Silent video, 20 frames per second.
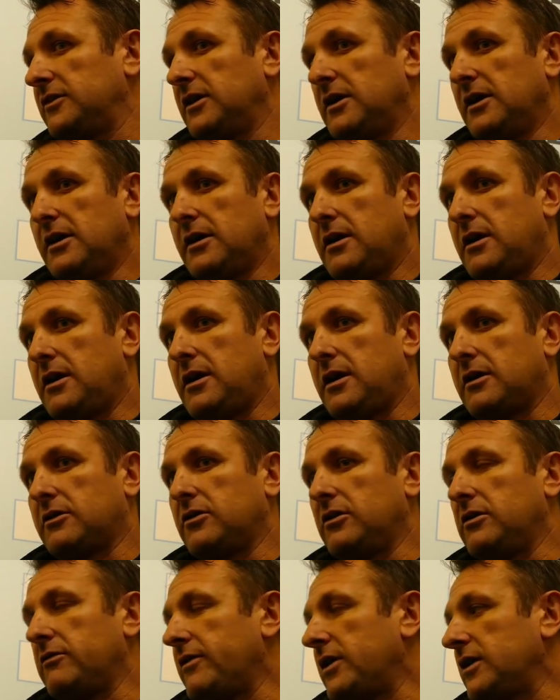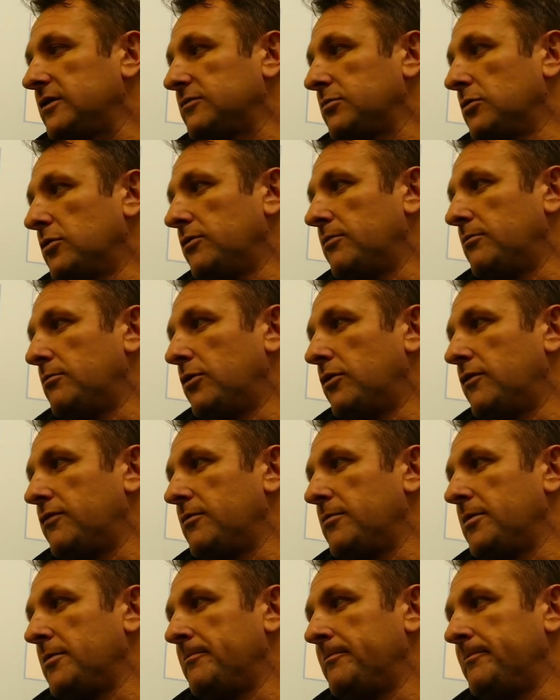Uh, I uh, couldn't have asked more, more
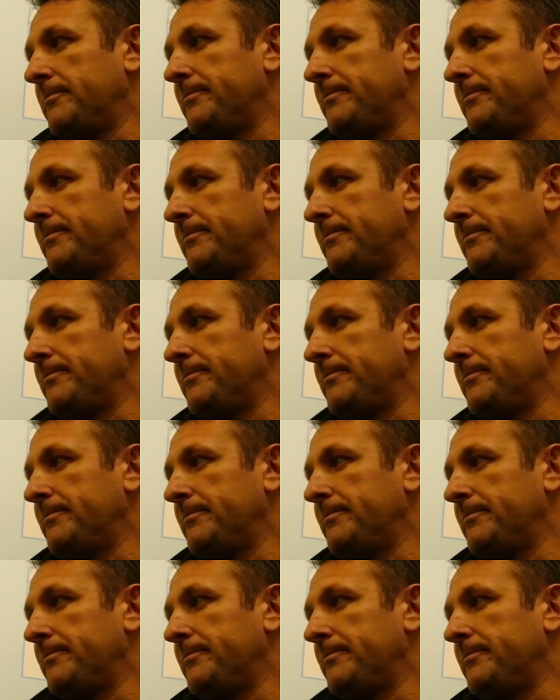from them.